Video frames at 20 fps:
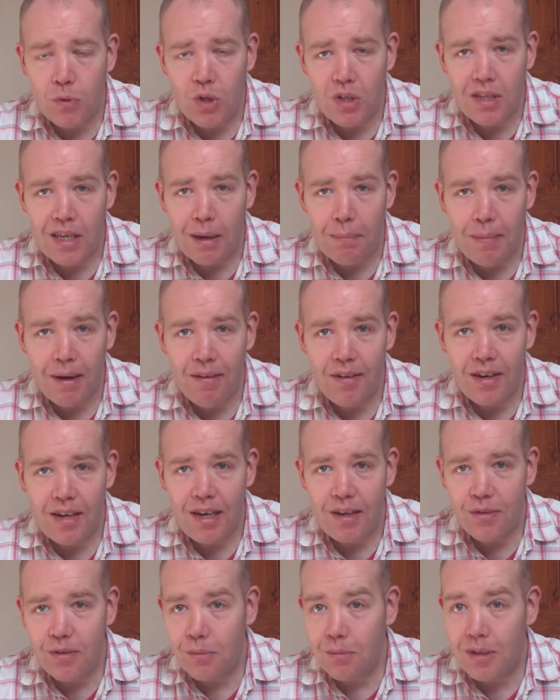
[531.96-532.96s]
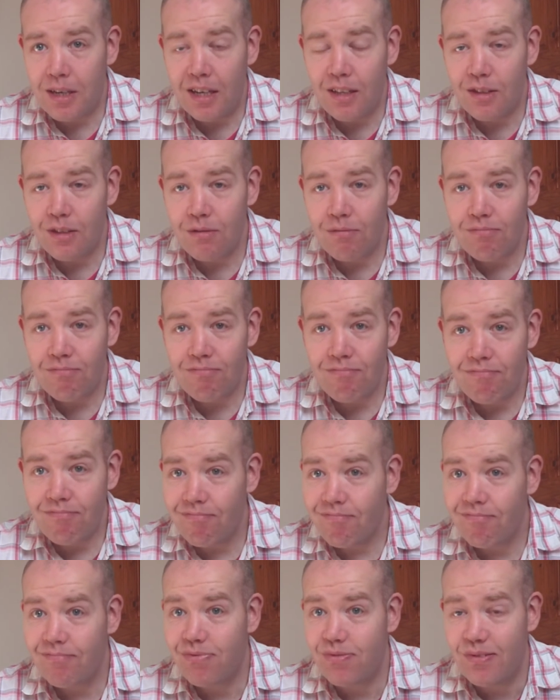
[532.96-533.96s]
Just get married and have some kids.
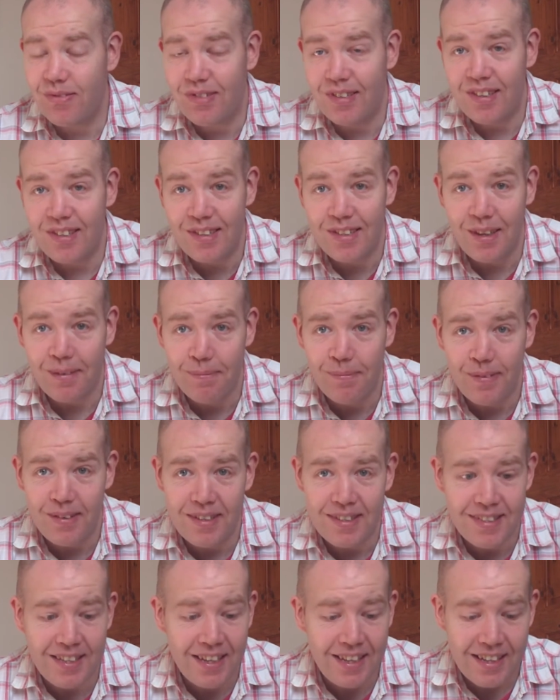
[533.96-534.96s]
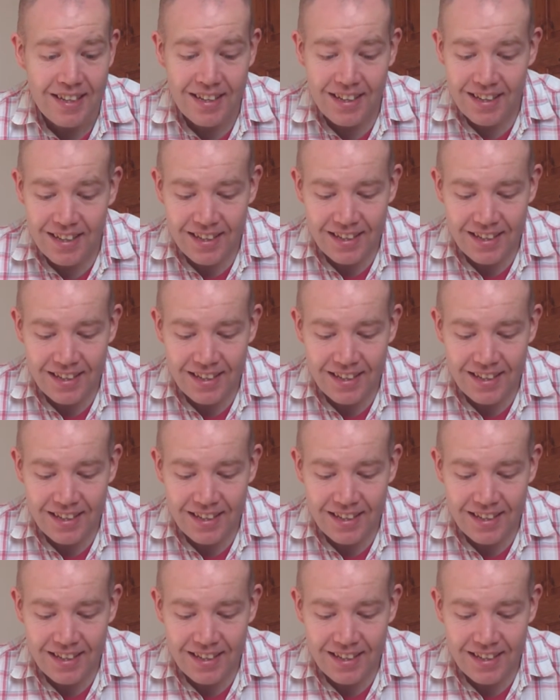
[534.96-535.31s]
Simple as that.